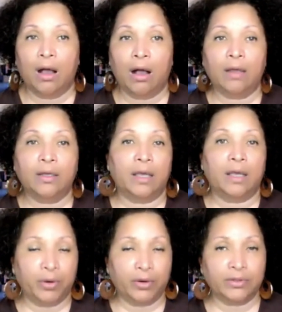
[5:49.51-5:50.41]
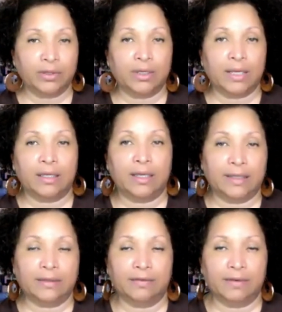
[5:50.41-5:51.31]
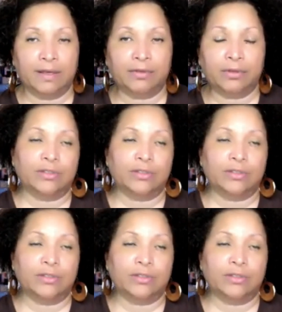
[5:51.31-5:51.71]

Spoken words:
on a personal and collective level.